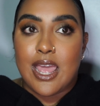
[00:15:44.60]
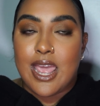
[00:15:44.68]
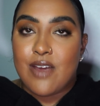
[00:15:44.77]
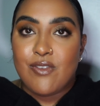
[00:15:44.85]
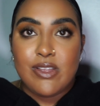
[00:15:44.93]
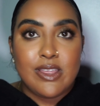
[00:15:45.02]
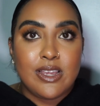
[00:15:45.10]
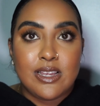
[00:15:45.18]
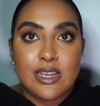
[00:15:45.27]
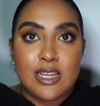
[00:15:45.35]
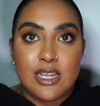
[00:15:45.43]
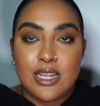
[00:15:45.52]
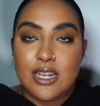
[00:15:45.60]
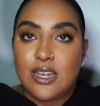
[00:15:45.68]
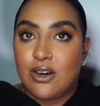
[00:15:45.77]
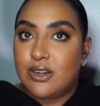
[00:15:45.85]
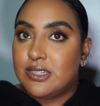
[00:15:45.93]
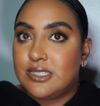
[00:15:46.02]
Everything
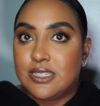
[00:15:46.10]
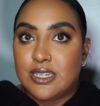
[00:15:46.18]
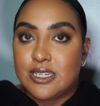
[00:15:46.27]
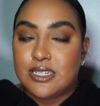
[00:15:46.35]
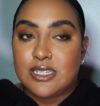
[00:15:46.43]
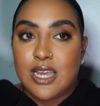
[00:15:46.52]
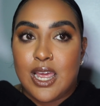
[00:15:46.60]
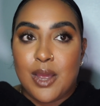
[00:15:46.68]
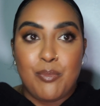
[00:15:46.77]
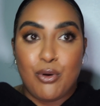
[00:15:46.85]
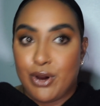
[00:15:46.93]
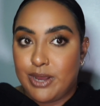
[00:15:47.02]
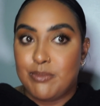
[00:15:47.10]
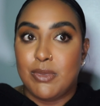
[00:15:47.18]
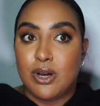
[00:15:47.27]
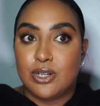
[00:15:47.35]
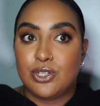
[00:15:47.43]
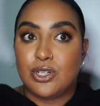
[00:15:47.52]
lasted pretty
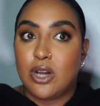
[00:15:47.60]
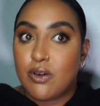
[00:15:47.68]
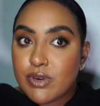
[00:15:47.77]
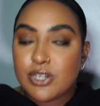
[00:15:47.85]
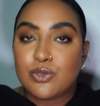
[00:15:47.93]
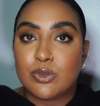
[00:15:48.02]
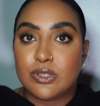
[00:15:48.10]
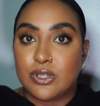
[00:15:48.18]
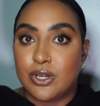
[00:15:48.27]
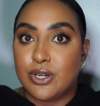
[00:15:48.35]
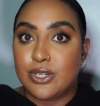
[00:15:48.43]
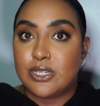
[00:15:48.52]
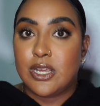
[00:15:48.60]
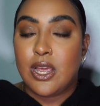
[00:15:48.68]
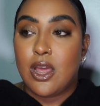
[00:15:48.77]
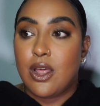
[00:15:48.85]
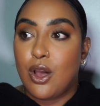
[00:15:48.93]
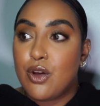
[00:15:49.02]
much, coverage was good,
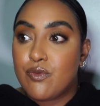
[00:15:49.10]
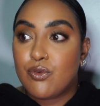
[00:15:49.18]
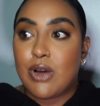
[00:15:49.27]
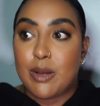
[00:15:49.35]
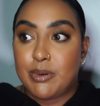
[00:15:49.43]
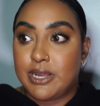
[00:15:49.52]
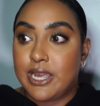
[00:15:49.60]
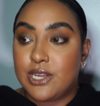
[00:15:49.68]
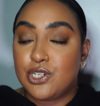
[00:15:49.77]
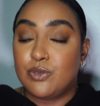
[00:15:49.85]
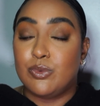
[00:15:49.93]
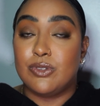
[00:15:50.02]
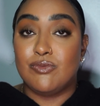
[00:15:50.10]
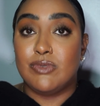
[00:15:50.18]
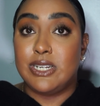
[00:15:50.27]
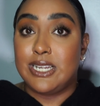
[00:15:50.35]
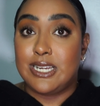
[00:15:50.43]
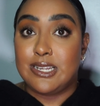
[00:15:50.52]
overall application was
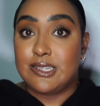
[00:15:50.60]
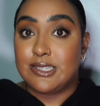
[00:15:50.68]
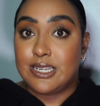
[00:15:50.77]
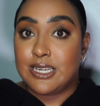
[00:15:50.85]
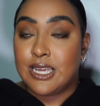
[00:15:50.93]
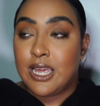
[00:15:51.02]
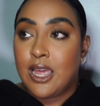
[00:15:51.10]
really easy.